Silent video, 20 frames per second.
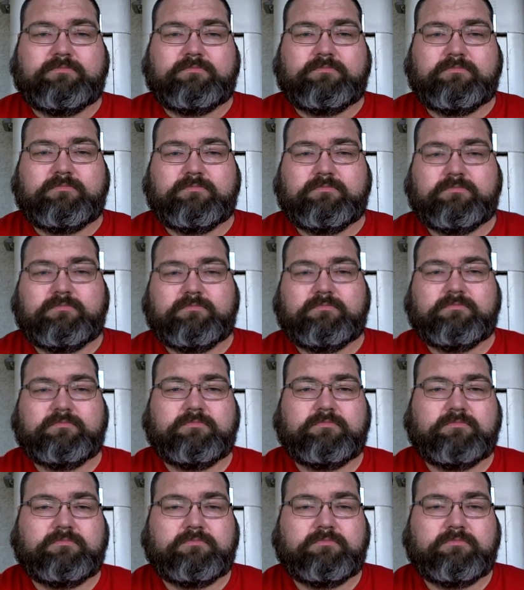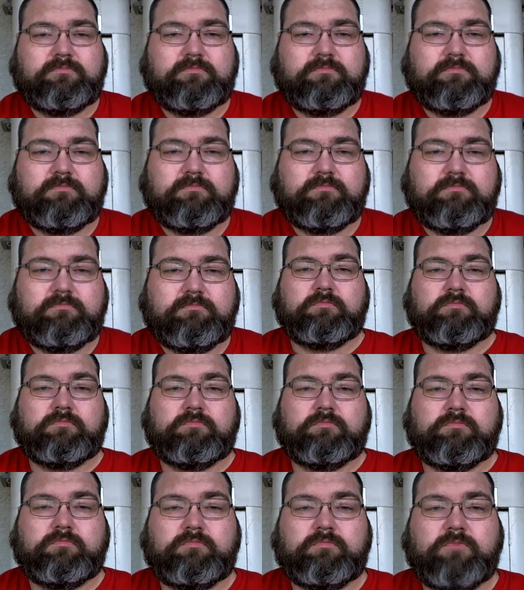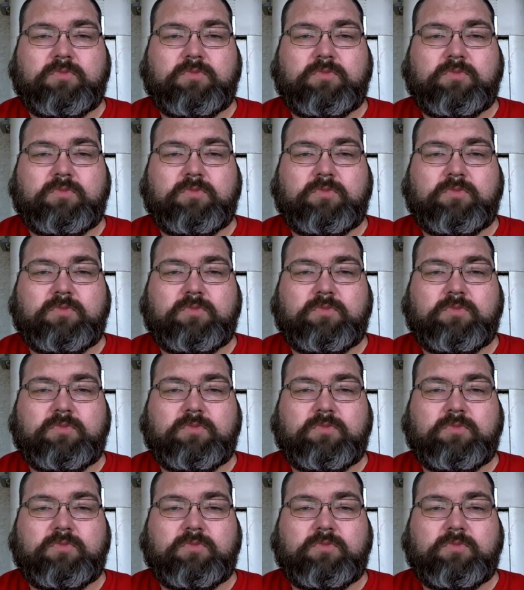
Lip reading: No one is speaking in this clip.